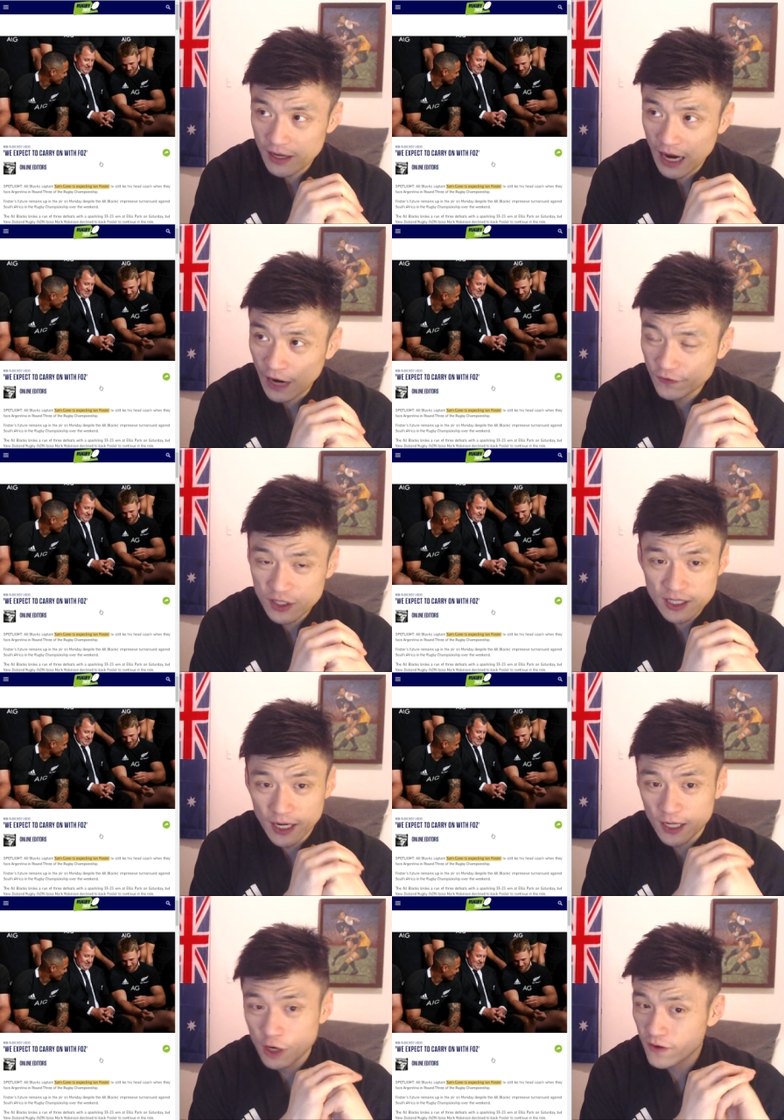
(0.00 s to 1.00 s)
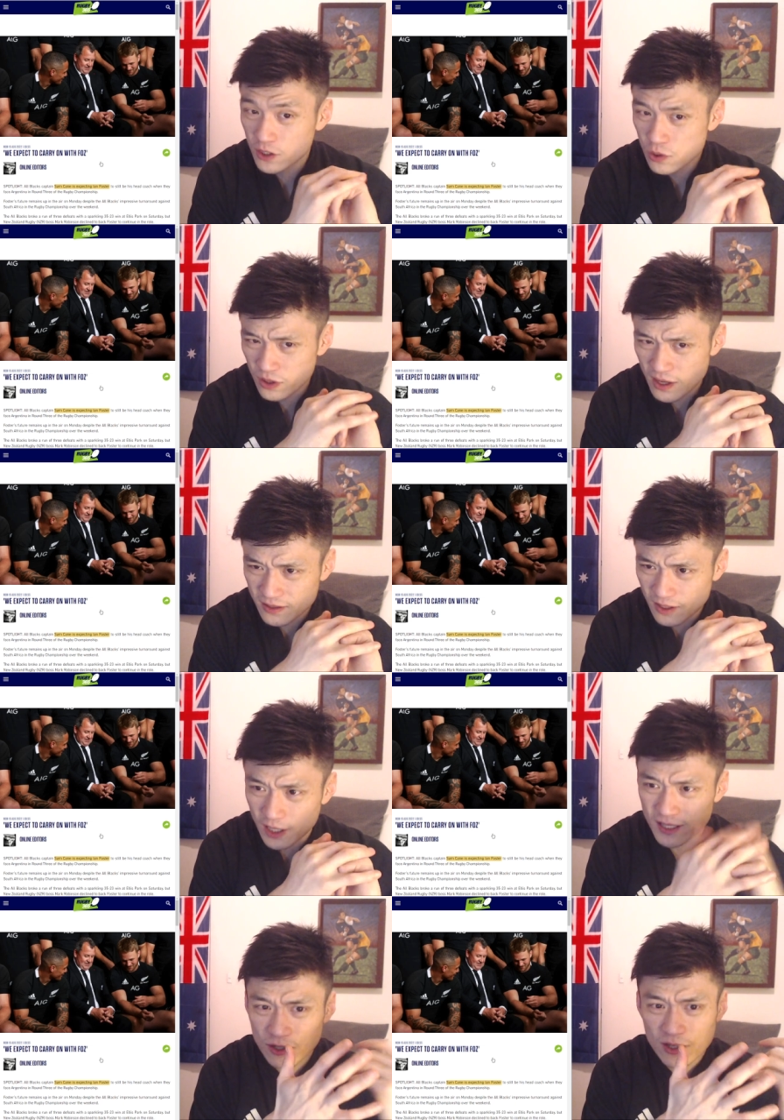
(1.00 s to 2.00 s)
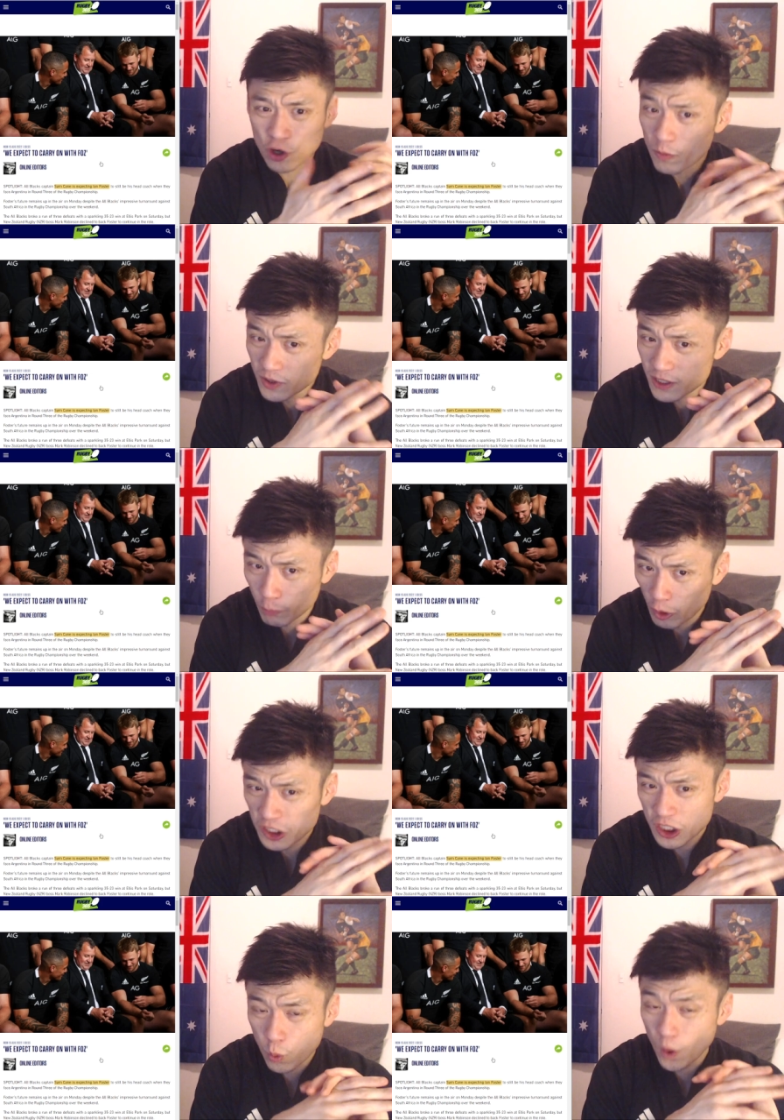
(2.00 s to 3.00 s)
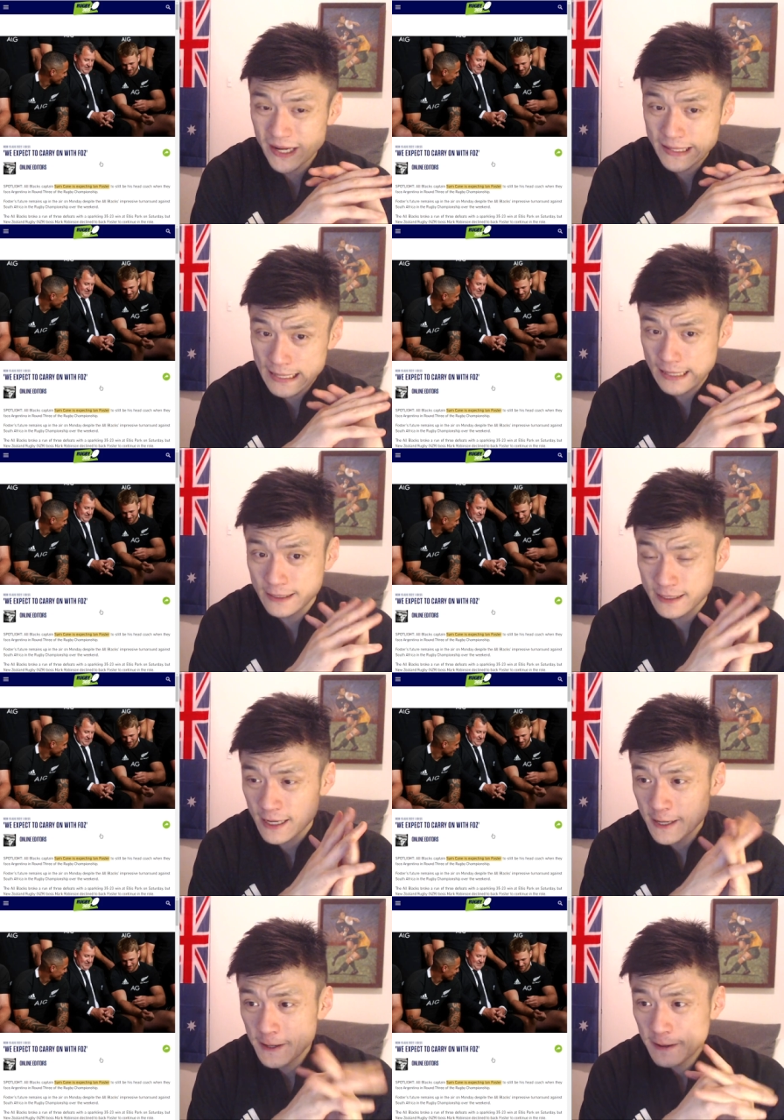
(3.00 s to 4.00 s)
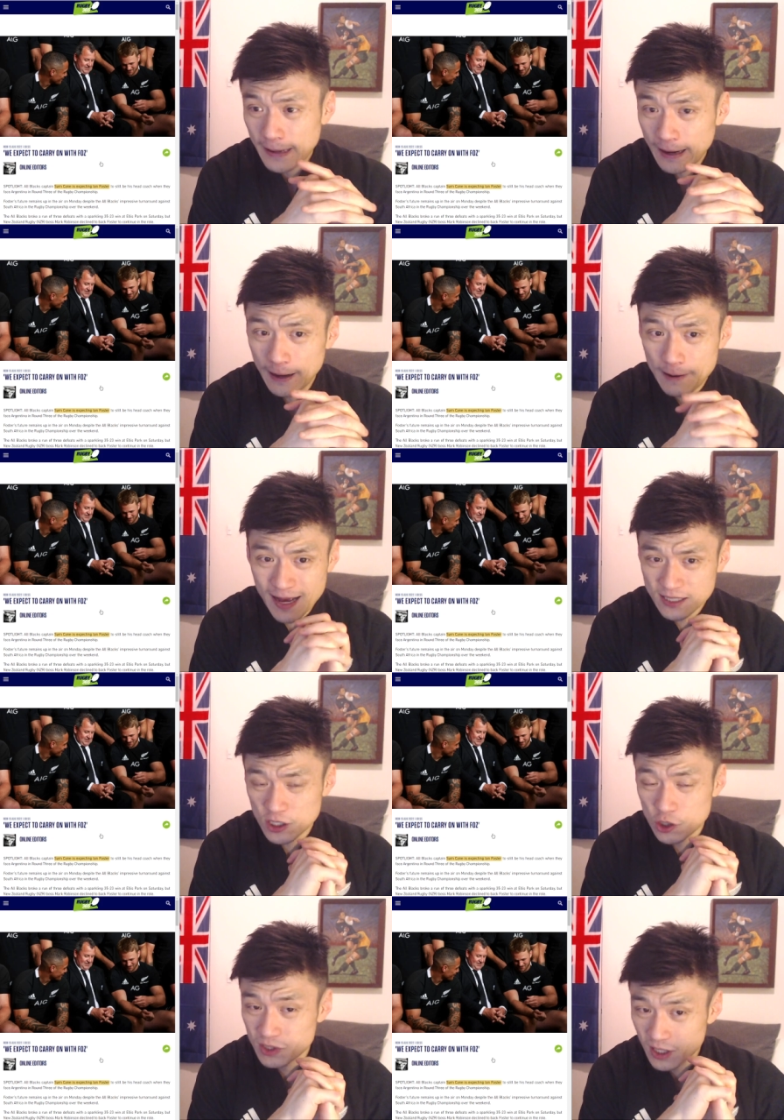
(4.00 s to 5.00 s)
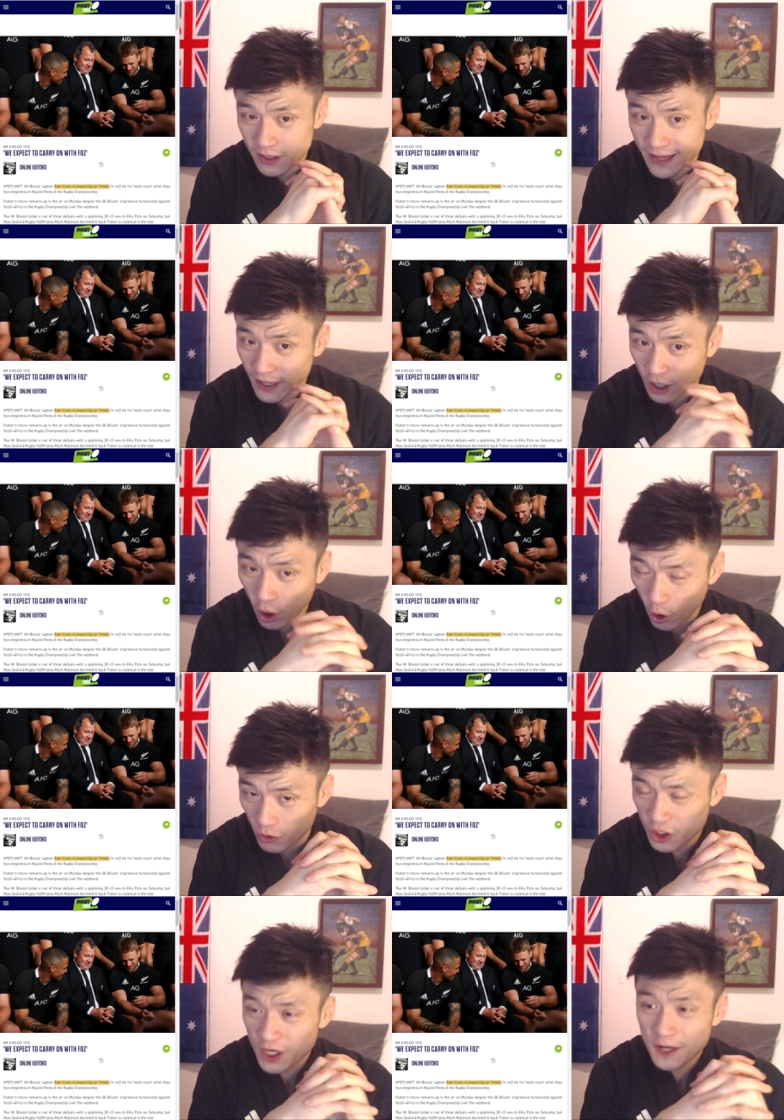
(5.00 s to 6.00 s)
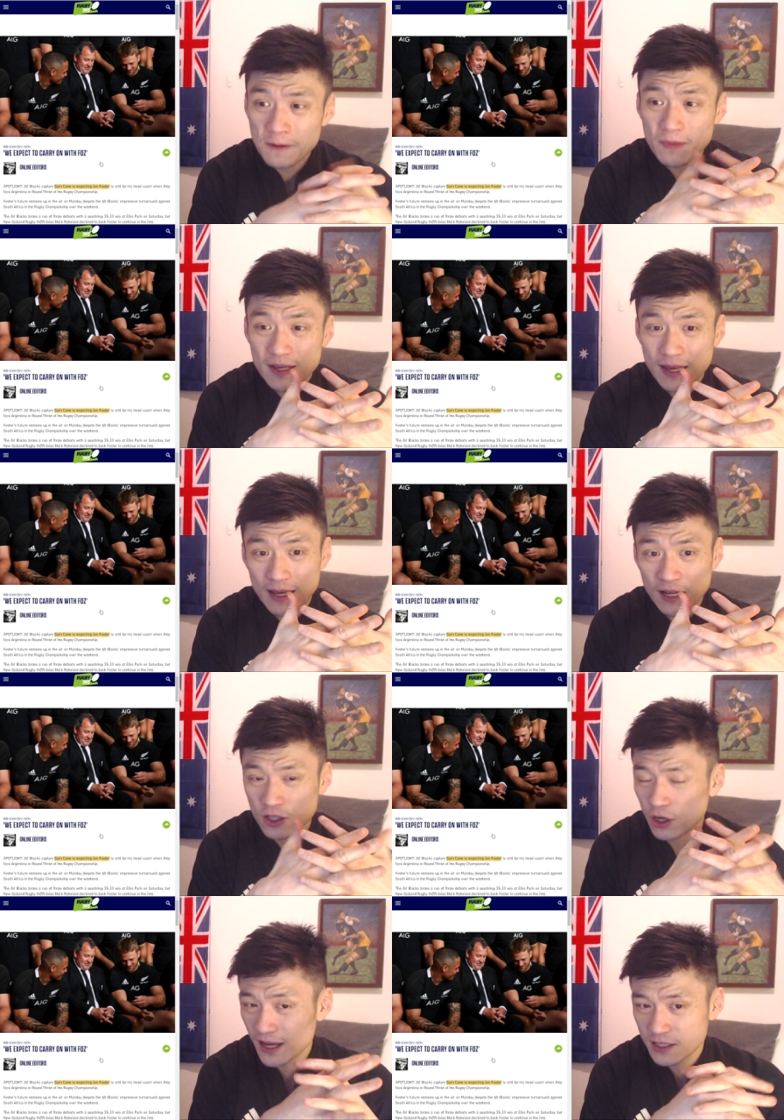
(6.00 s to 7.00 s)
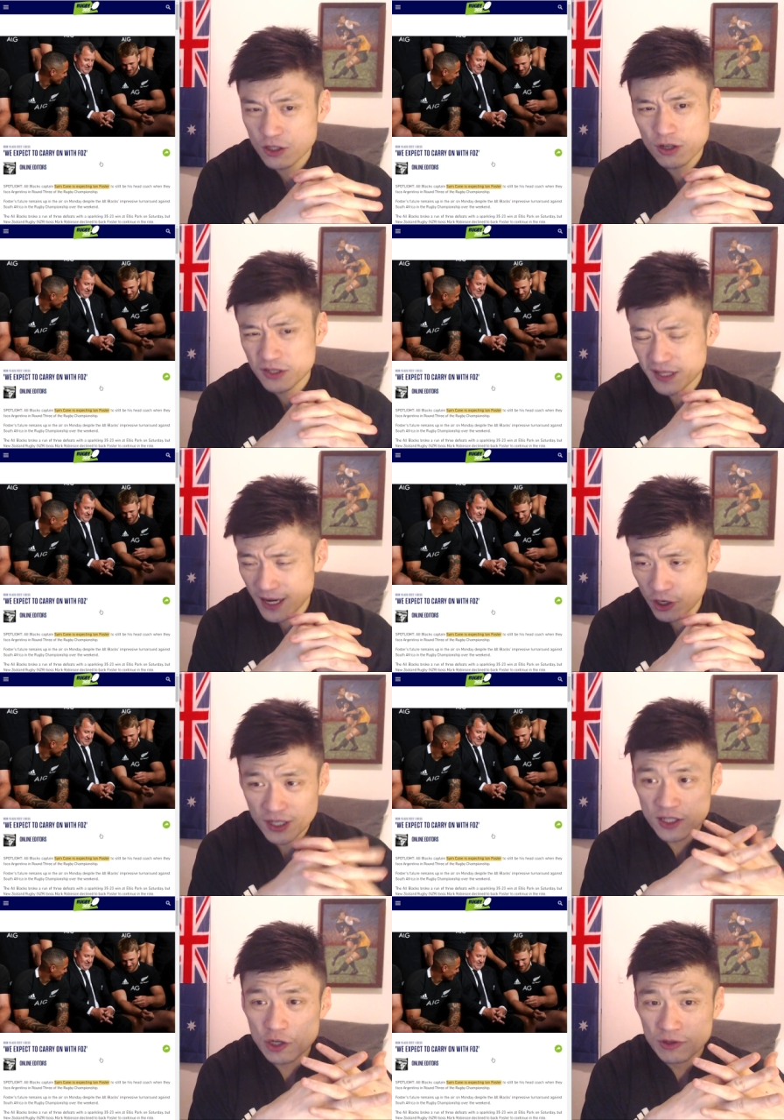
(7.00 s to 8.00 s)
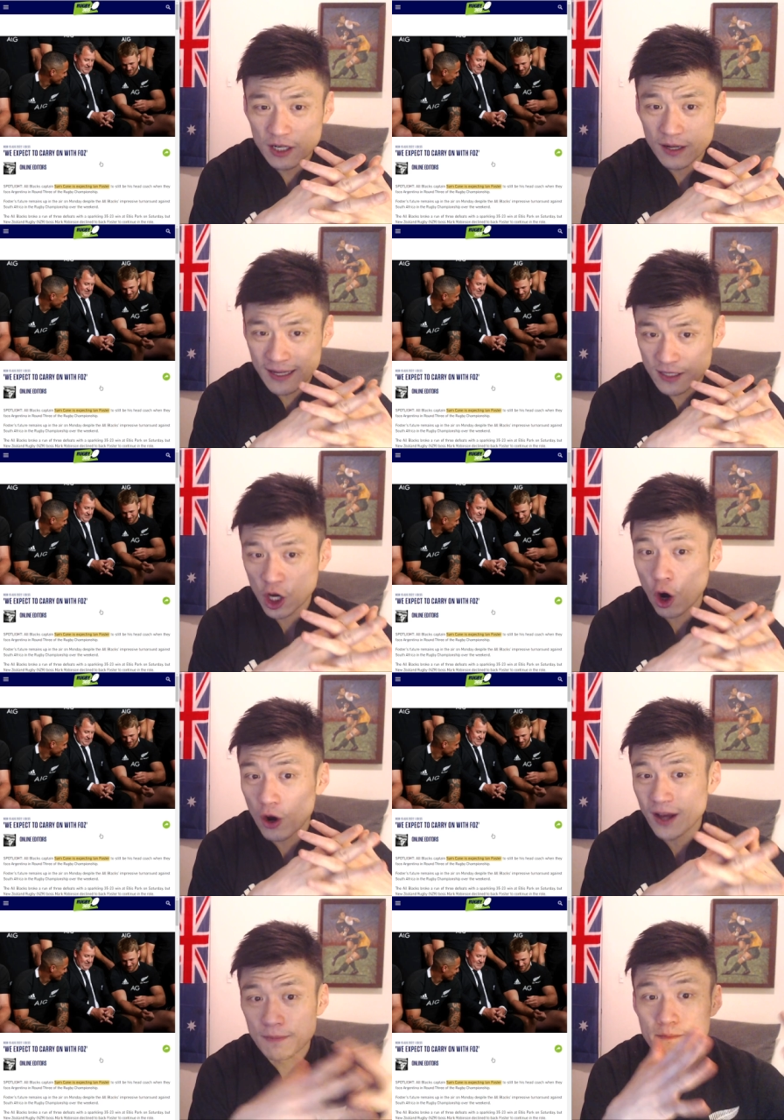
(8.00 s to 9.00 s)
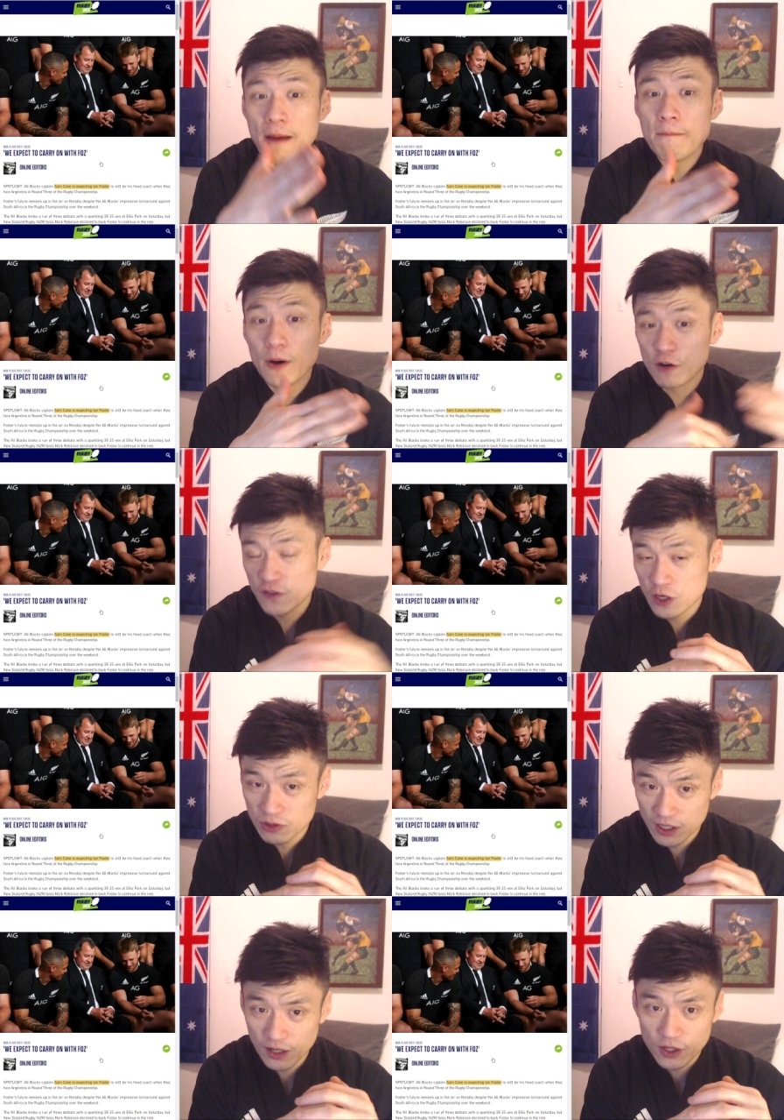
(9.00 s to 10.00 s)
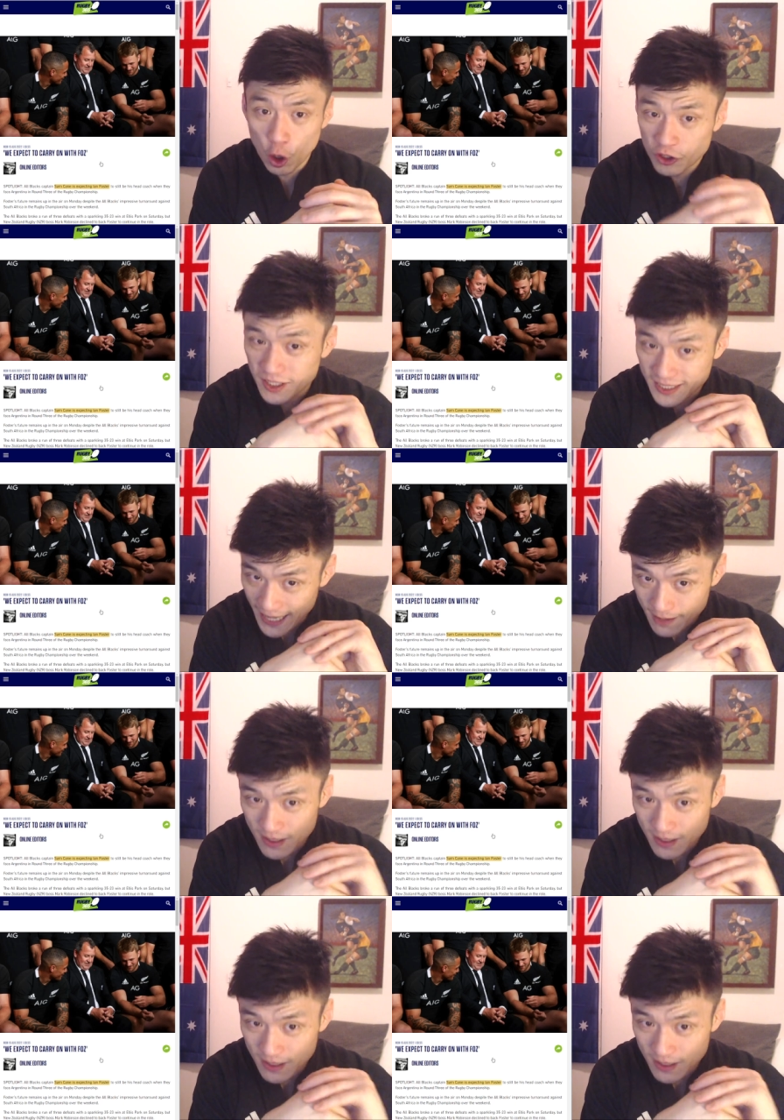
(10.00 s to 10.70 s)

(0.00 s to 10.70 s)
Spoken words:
after he's taken over in 2019, so he's almost approaching 20 years as a New Zealand head coach, and not New Zealand head coach, as New Zealand as a member of the New Zealand coaching team.